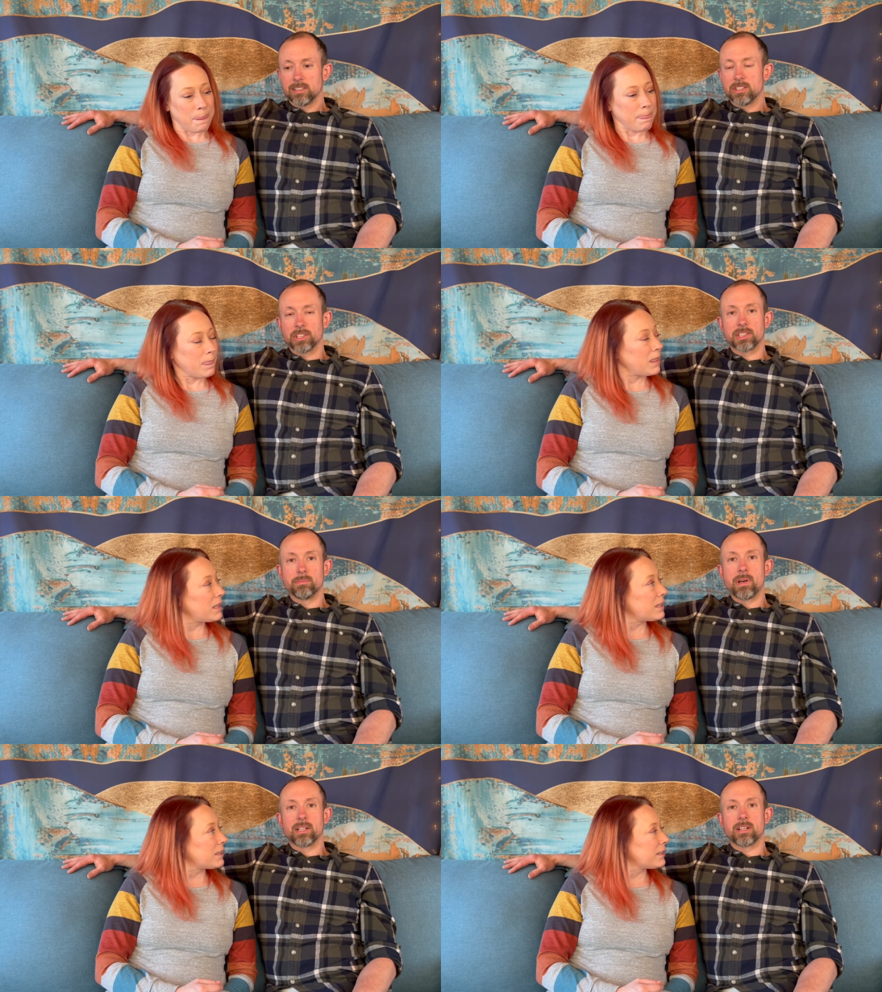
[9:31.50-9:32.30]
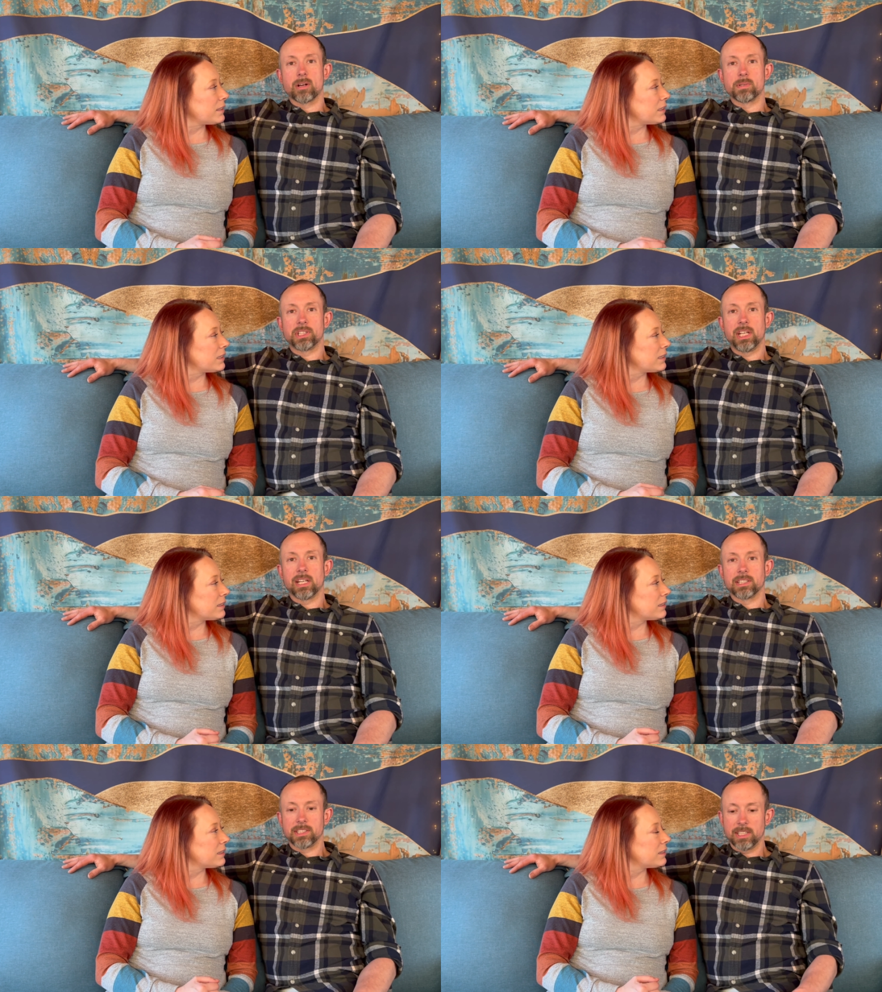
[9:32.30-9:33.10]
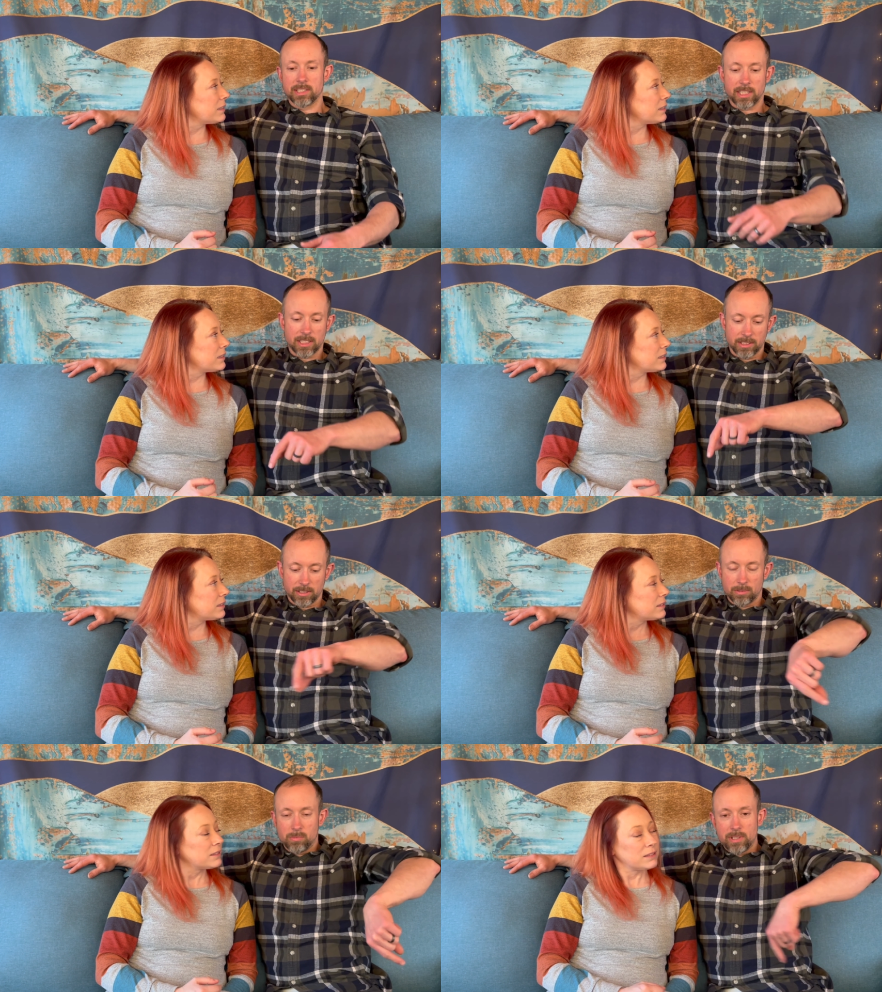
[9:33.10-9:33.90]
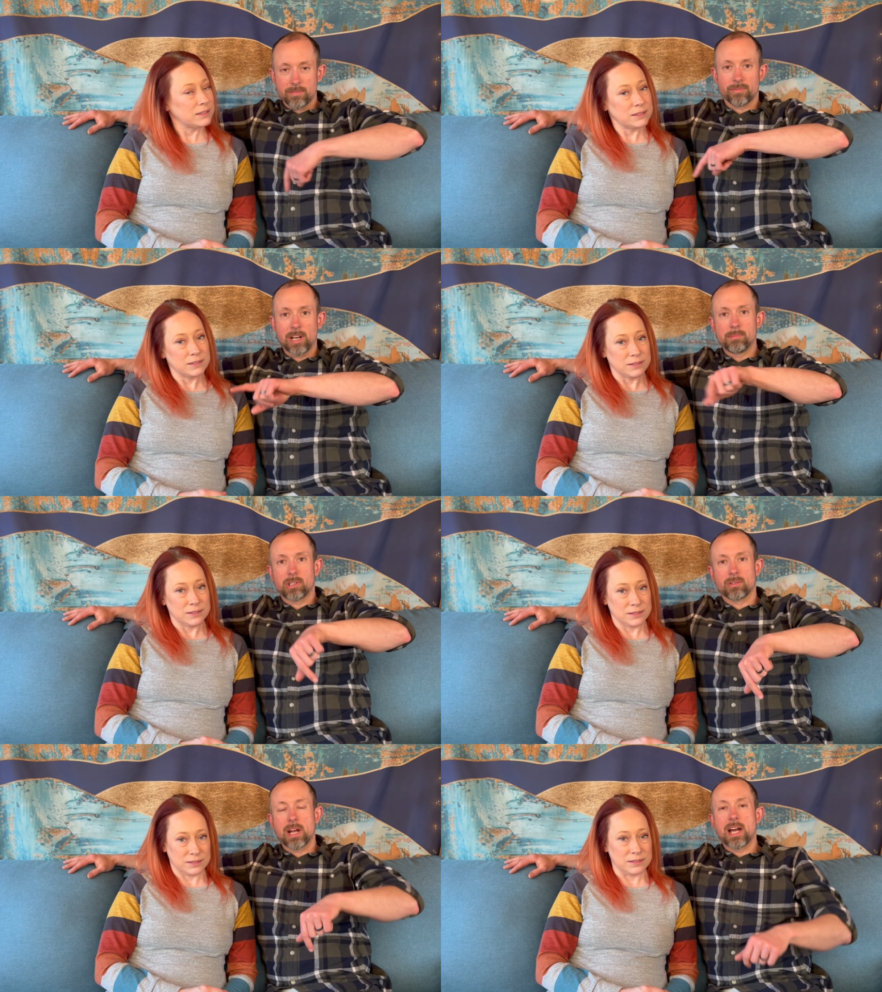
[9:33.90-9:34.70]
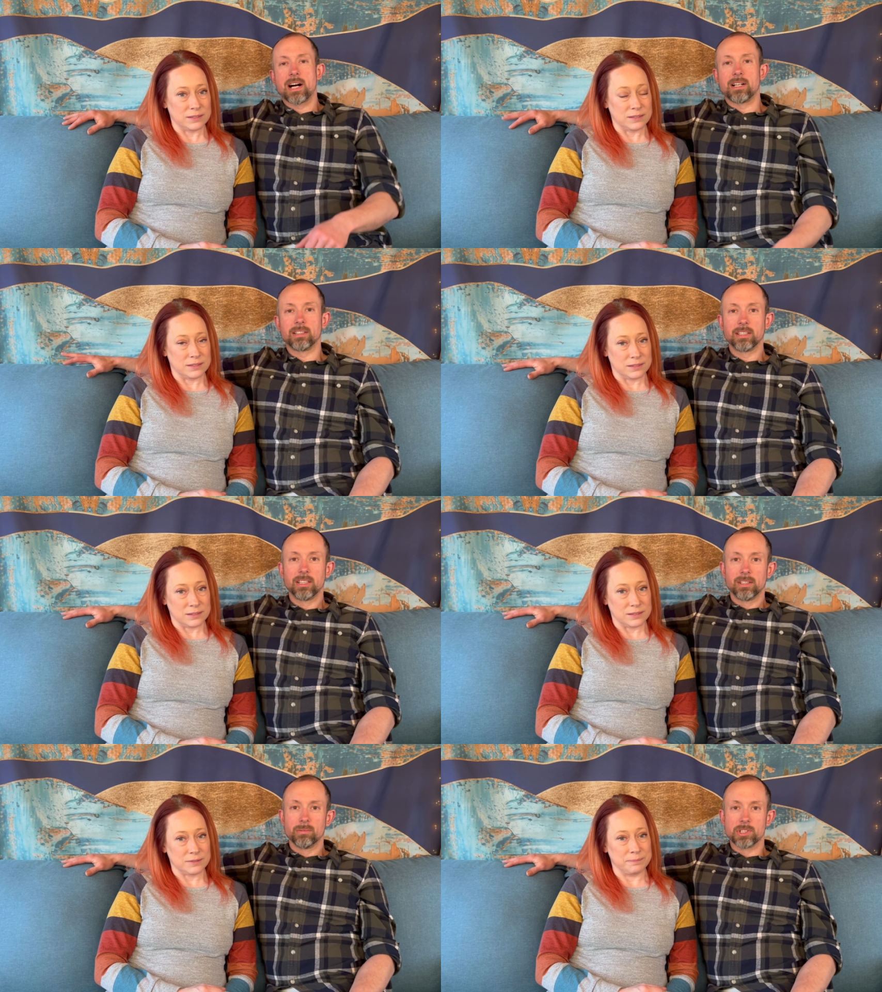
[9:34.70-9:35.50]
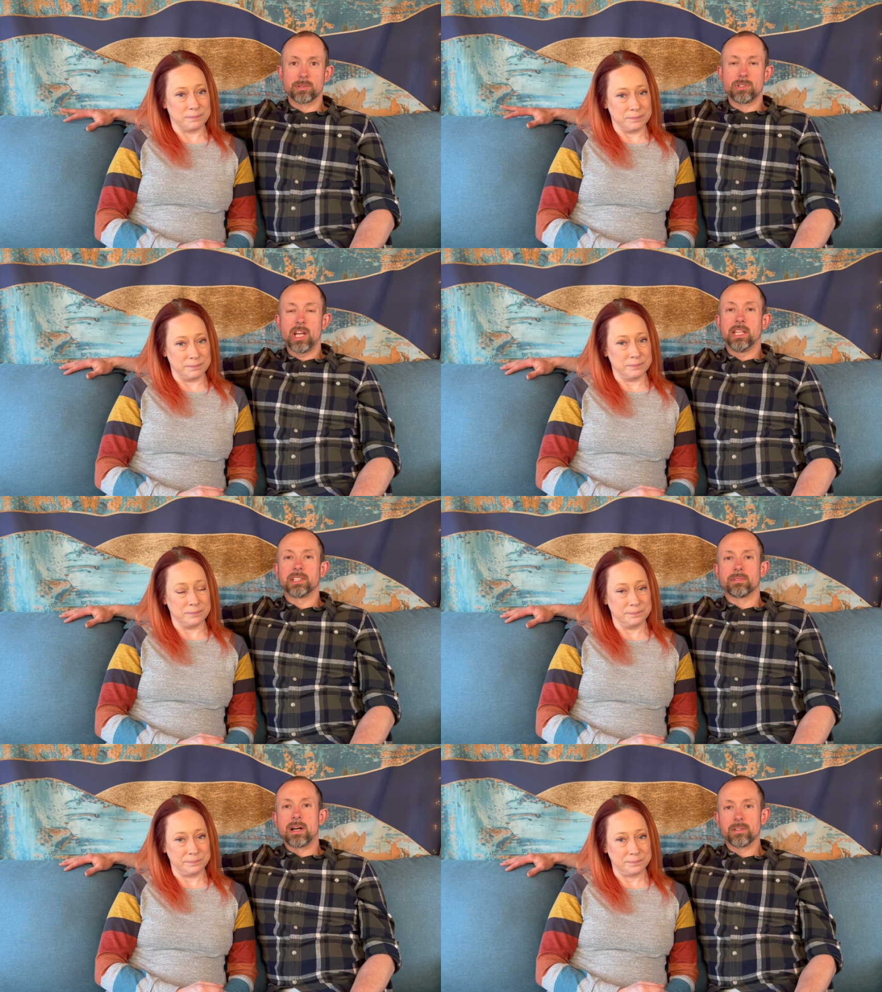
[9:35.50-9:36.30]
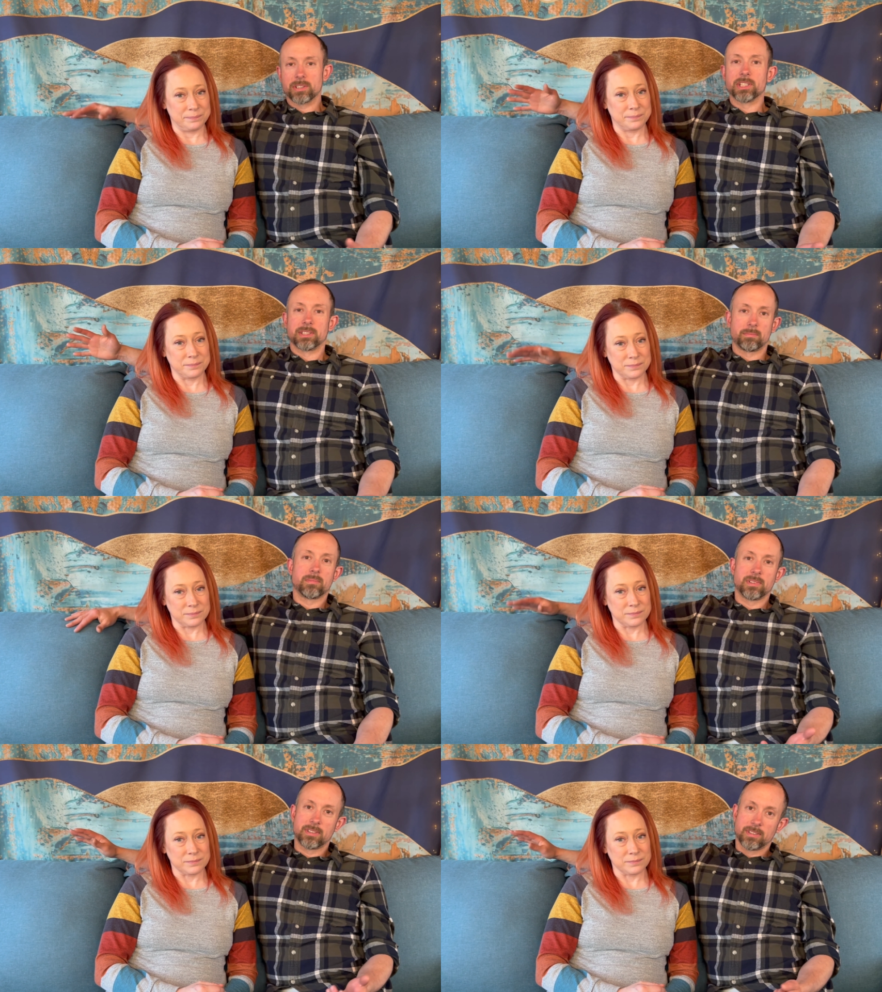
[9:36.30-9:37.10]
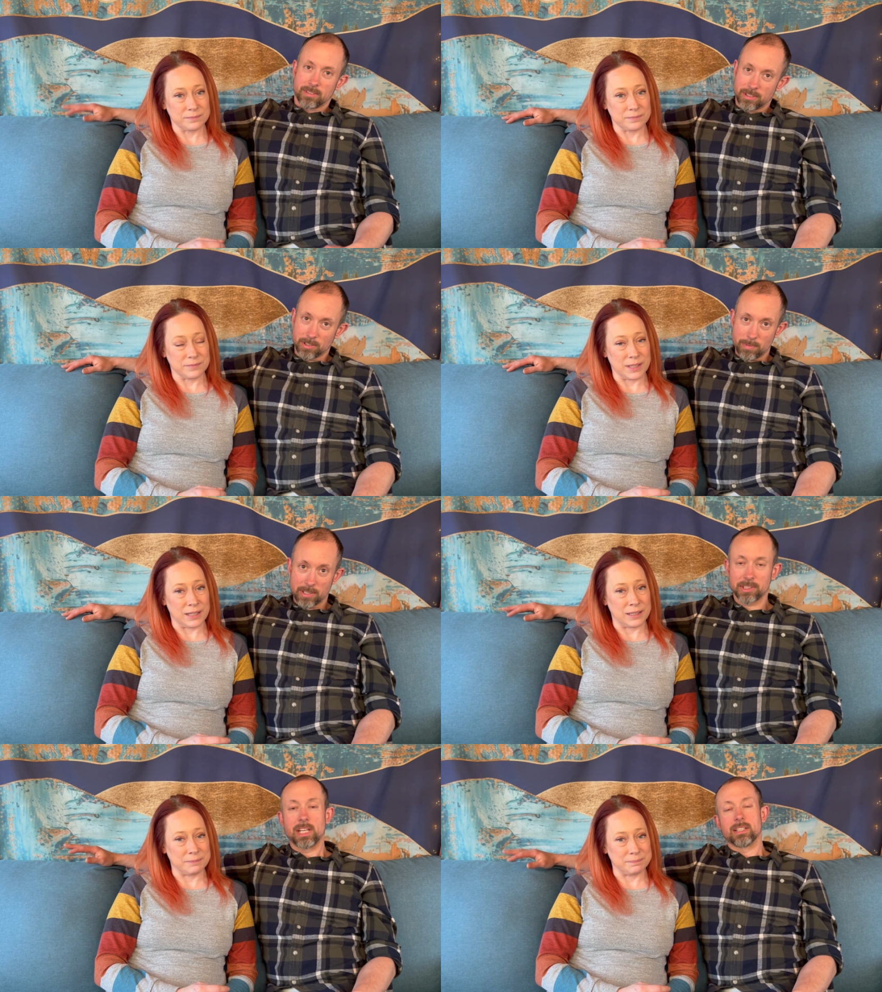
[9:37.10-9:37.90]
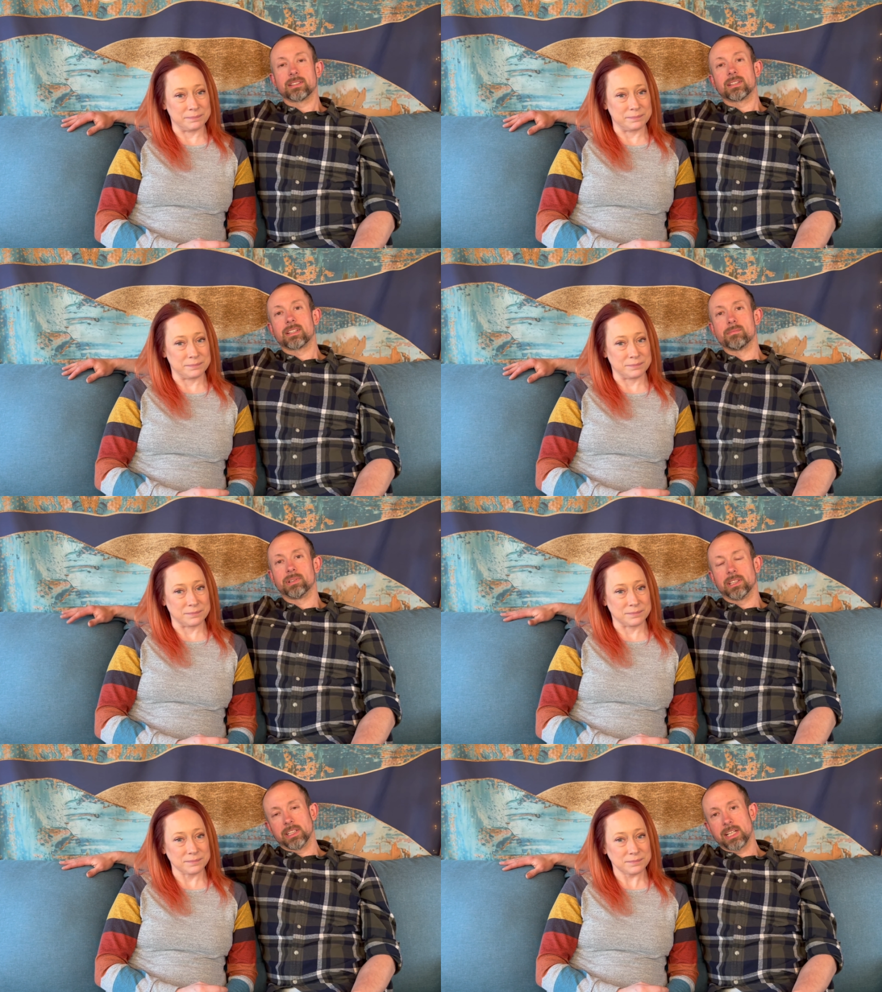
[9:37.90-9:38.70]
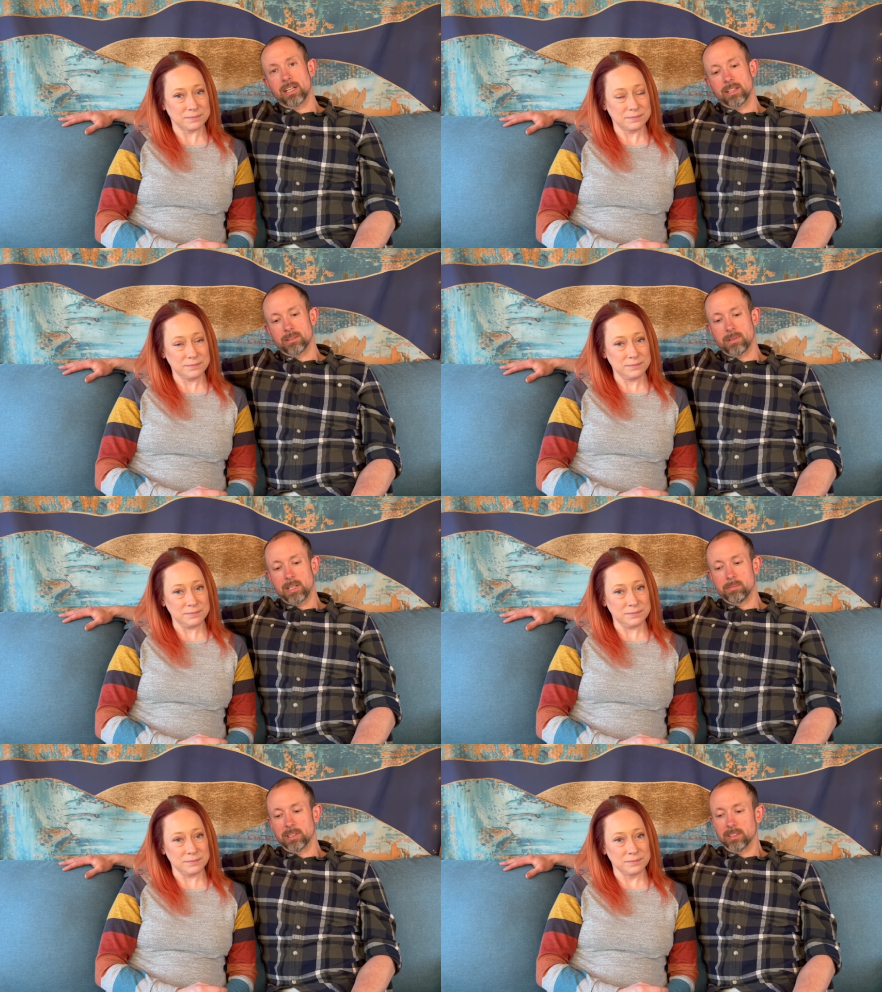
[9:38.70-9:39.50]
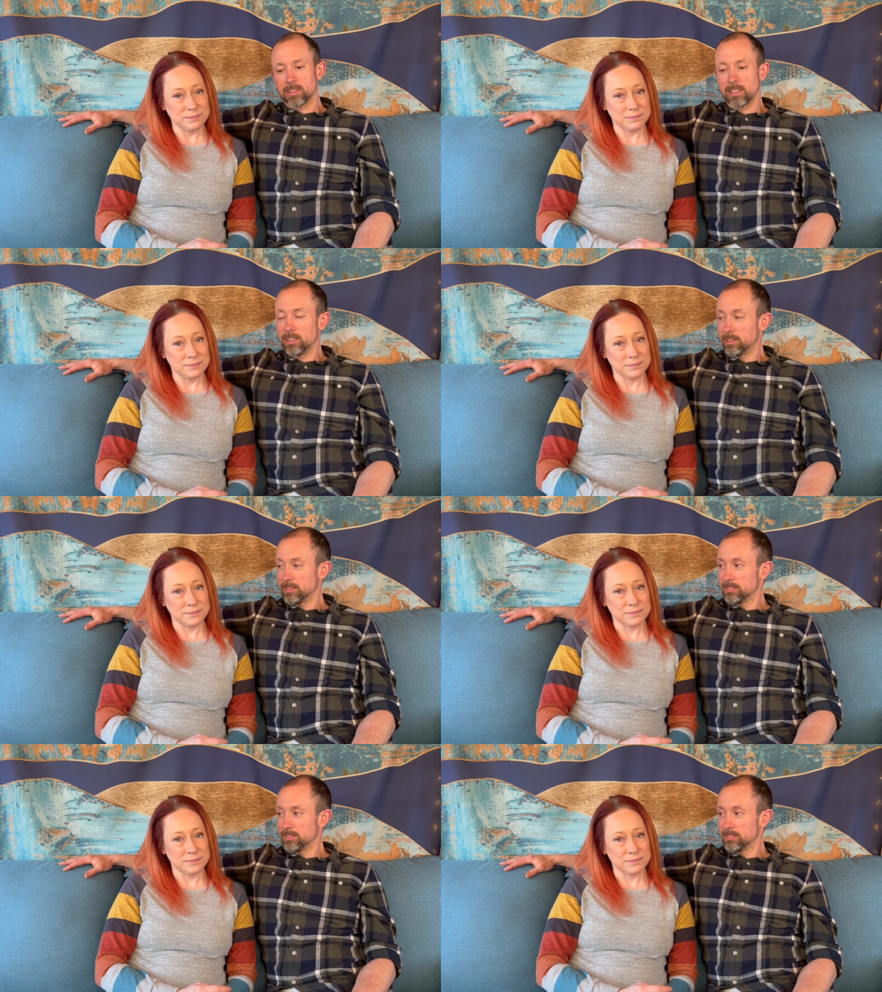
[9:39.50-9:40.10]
Speaker 1: just some metal garbage cans in like a little wooden frame corral with some mm-hmm. chains around it, just so the bears yeah. can't completely carry it away. But they